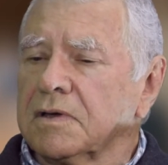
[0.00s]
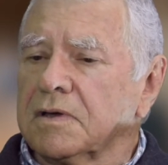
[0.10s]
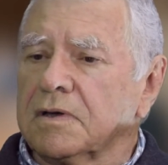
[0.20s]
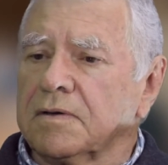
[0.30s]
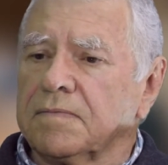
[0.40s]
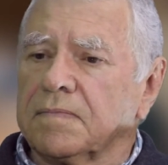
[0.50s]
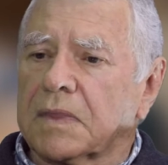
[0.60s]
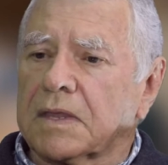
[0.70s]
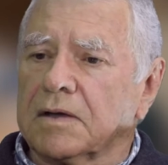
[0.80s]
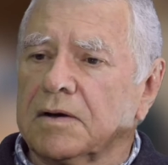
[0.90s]

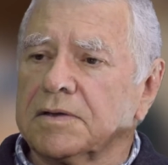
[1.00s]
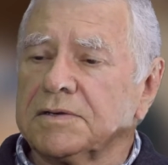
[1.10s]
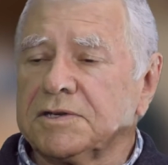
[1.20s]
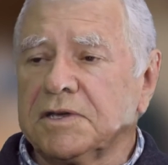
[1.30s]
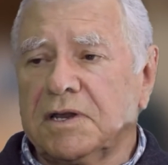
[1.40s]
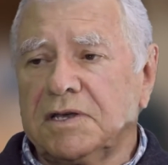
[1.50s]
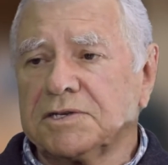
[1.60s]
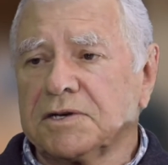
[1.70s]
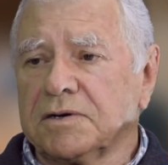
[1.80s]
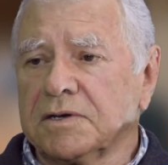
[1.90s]
I didn't see any
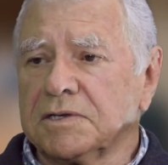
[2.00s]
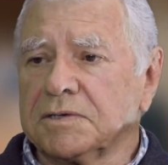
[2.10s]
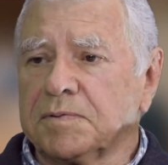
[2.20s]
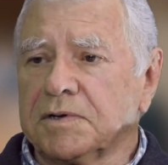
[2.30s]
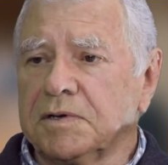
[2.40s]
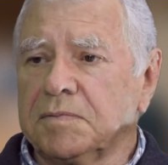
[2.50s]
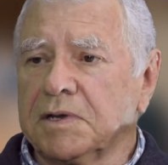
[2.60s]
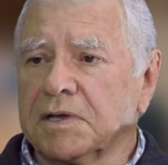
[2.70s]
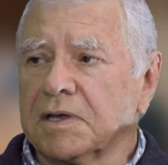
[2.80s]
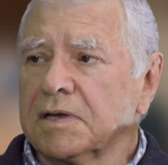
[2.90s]
signs
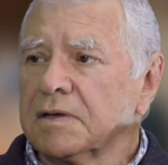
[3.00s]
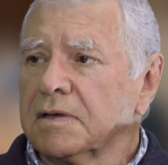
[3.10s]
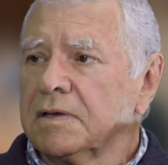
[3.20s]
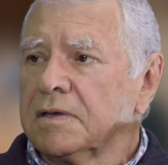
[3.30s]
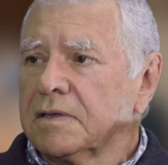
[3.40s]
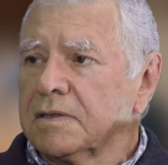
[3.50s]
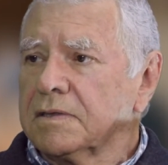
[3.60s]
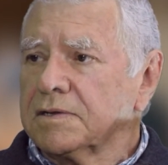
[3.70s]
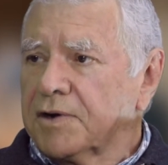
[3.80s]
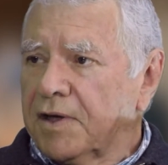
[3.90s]
prohibiting
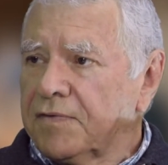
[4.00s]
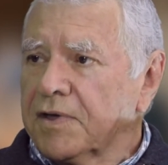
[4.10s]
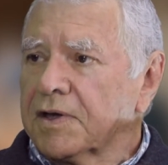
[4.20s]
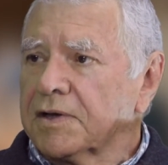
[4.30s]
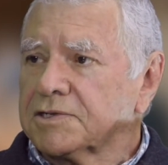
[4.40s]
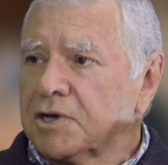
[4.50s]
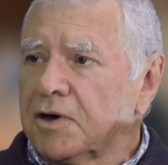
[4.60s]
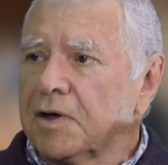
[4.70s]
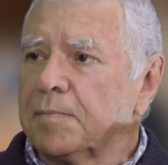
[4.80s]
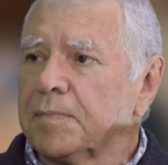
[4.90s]
the traffic
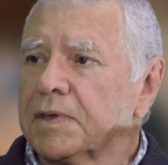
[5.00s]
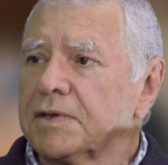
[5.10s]
type that